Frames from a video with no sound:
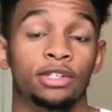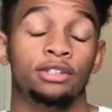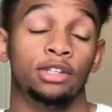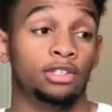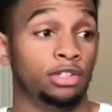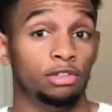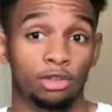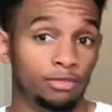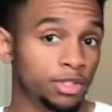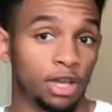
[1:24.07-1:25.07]
such as
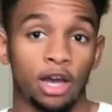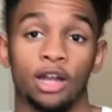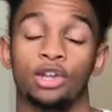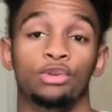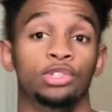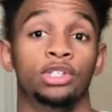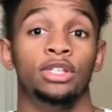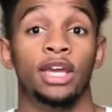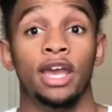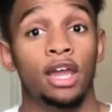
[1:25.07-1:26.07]
Louis Vuitton,
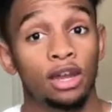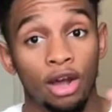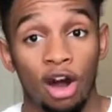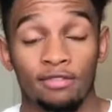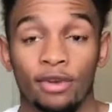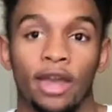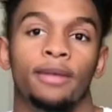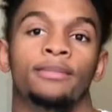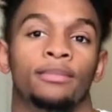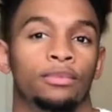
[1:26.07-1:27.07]
Gucci, and Off-White
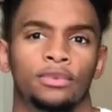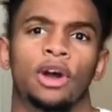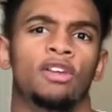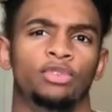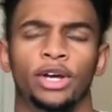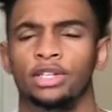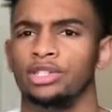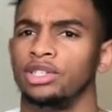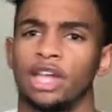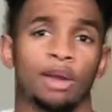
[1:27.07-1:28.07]
and Off-White is
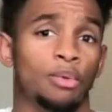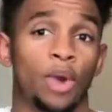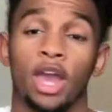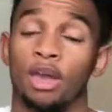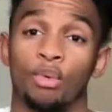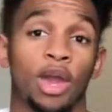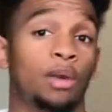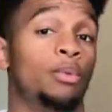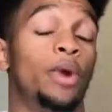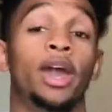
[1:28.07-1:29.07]
just like way, way,
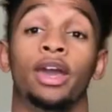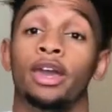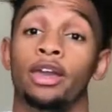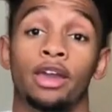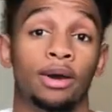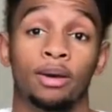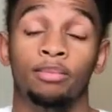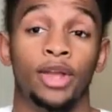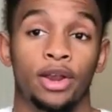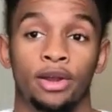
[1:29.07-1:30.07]
way
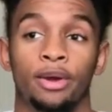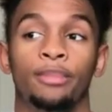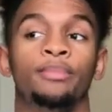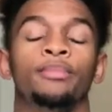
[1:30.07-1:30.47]
up there, you know?